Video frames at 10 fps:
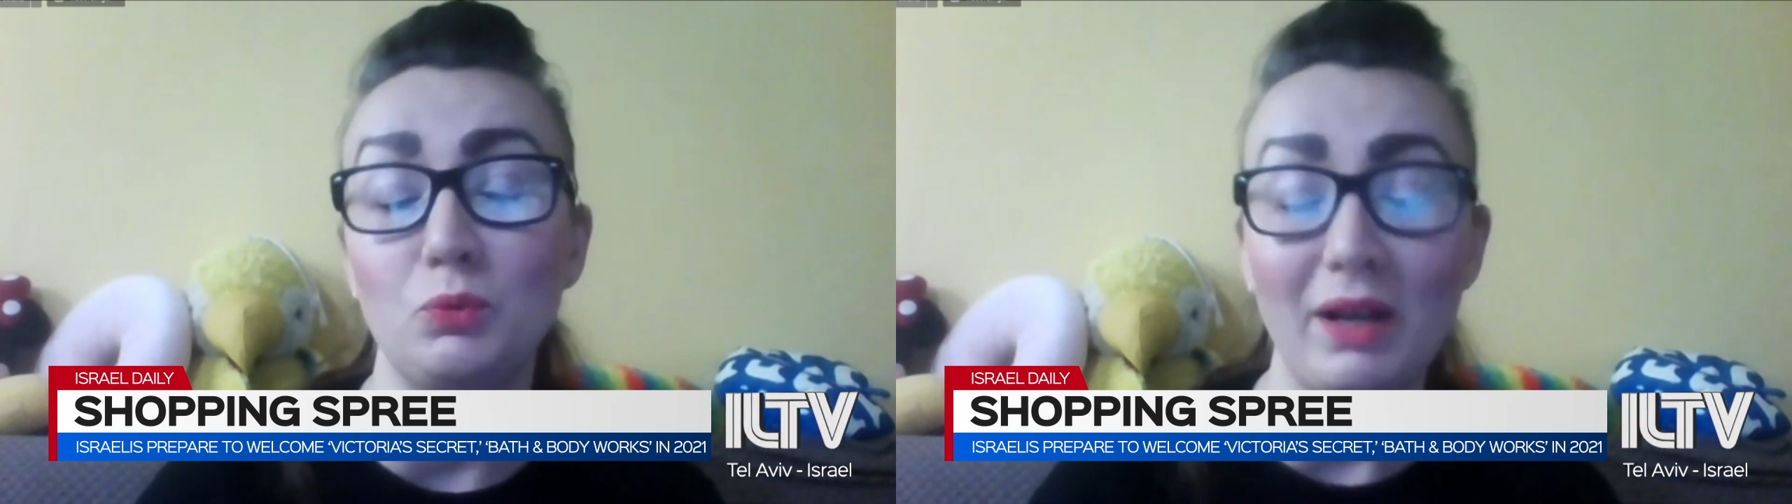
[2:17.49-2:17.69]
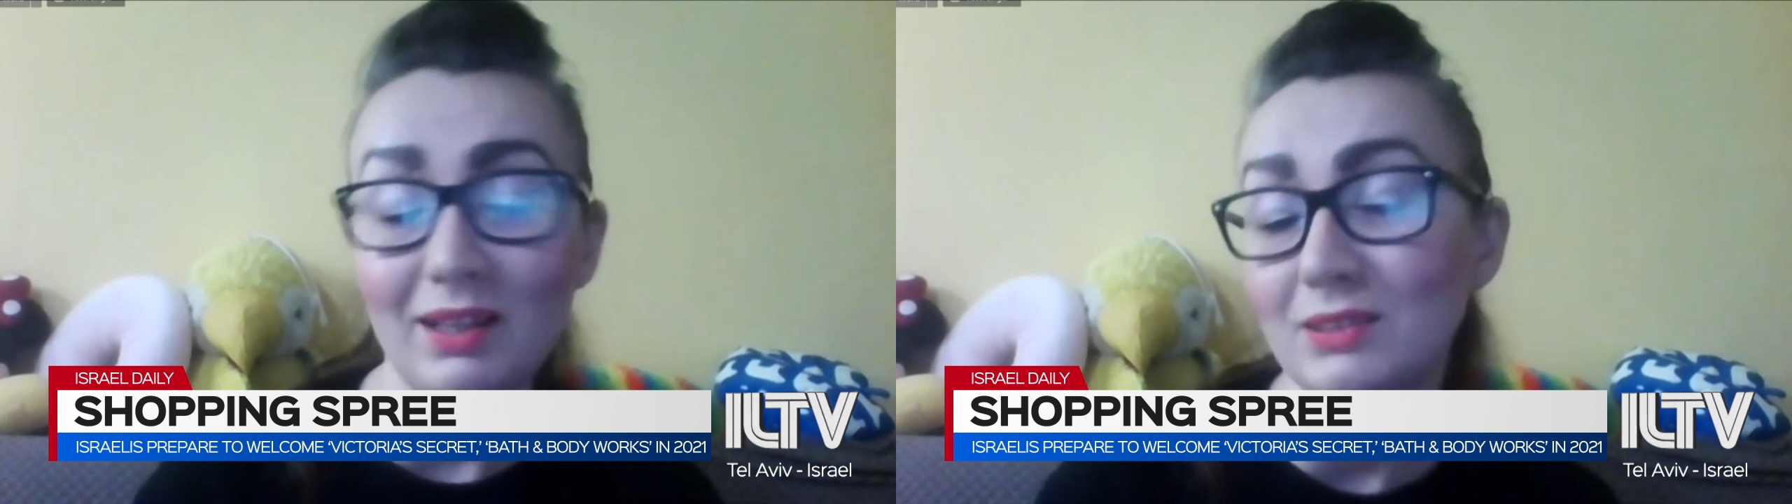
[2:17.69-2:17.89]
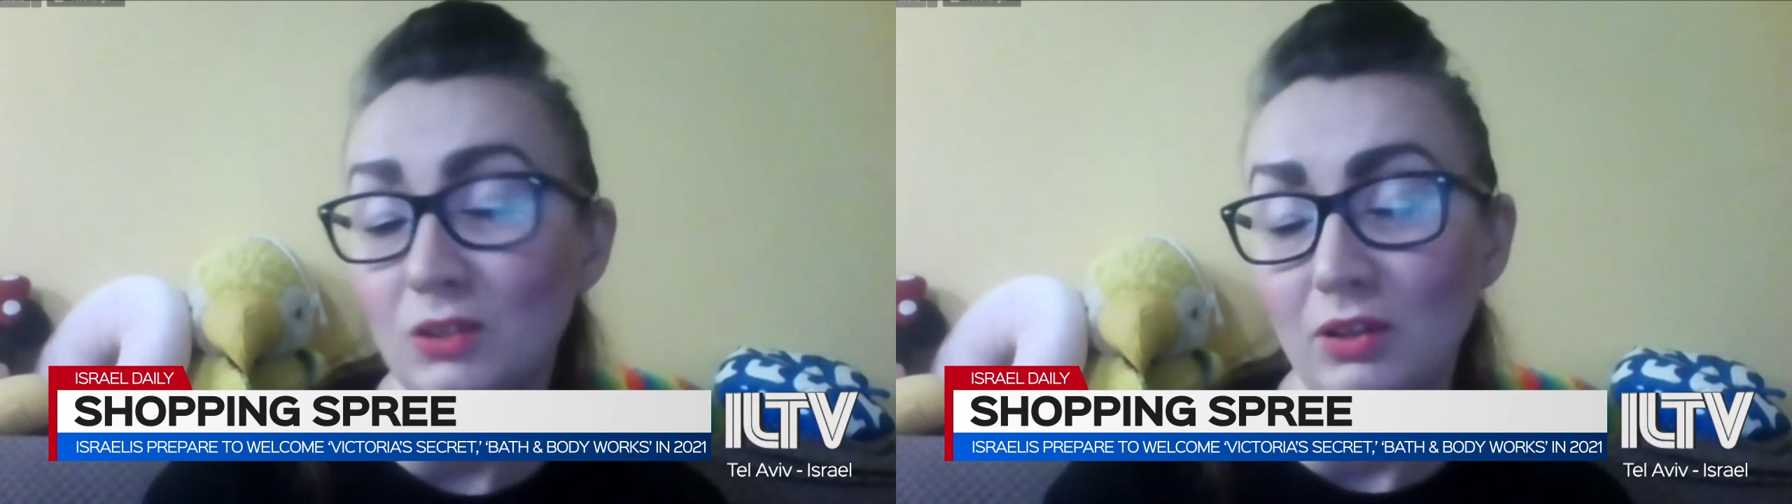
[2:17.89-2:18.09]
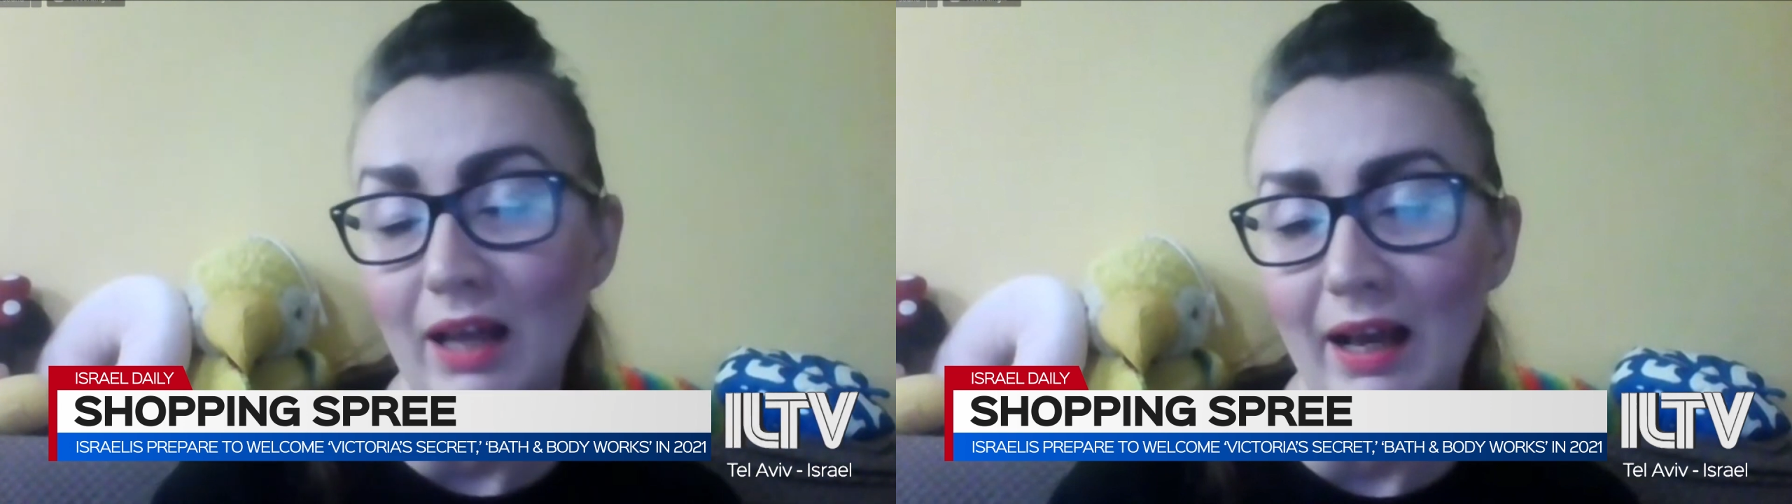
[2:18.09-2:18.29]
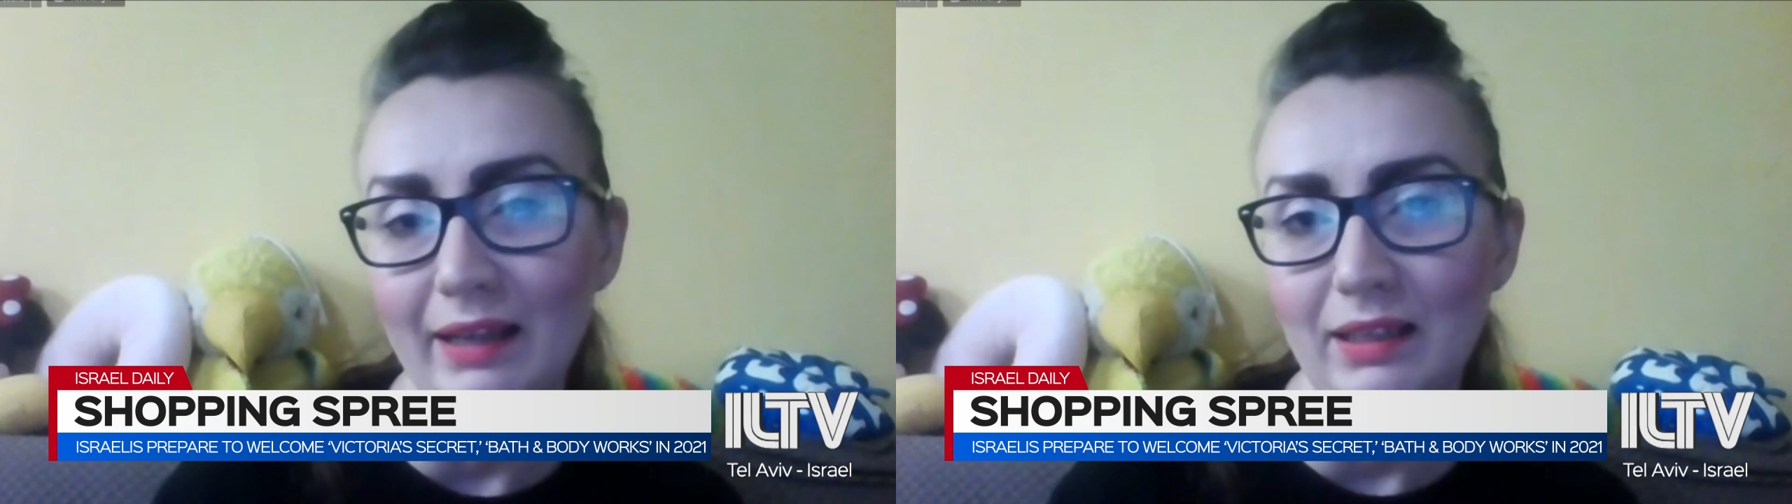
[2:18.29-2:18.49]
well as
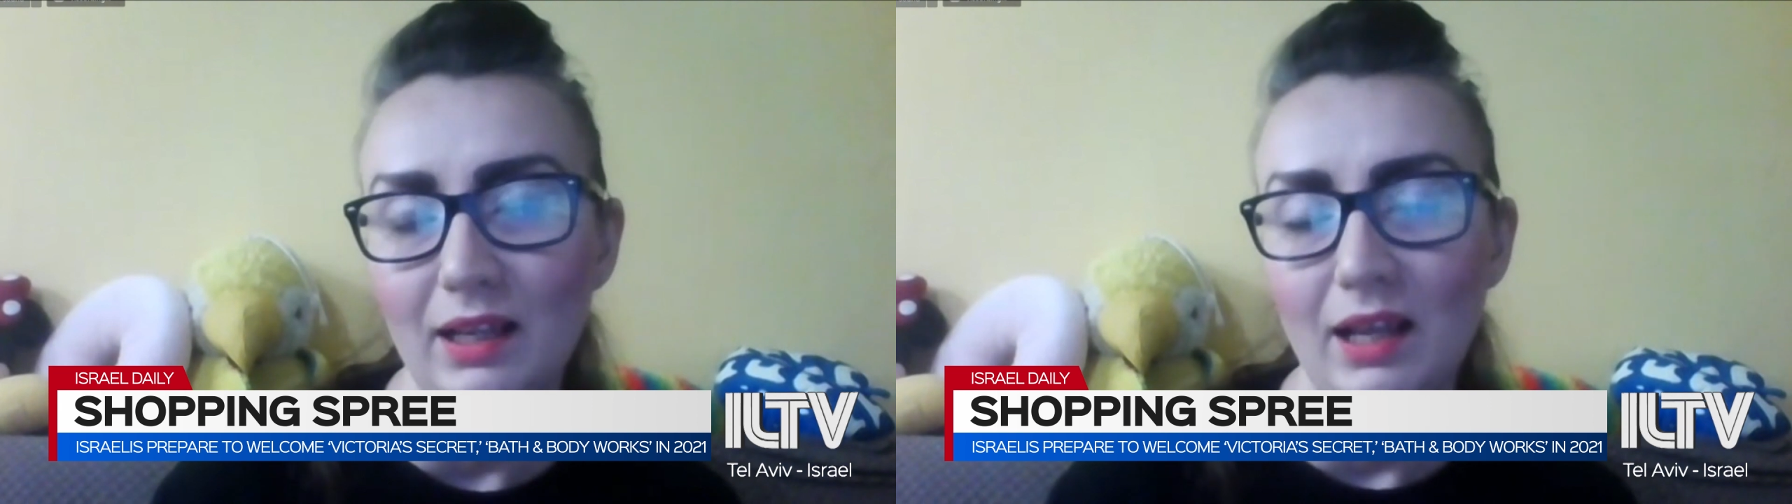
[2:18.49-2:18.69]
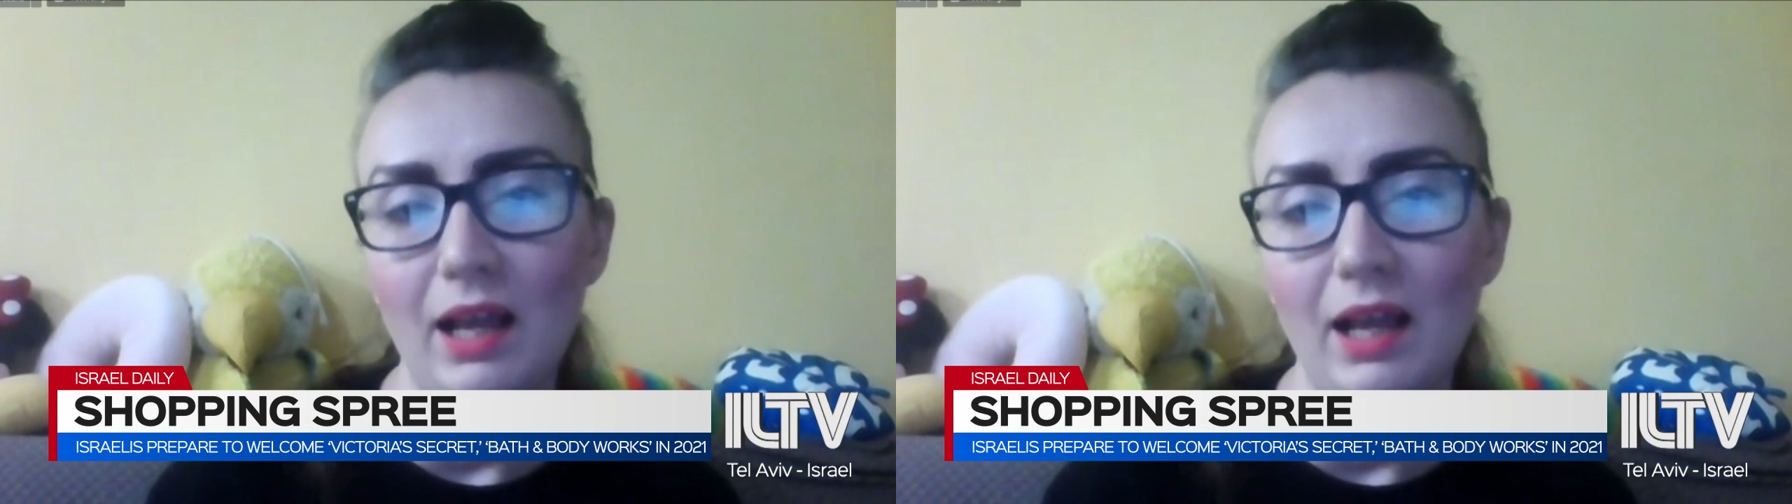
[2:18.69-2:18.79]
online,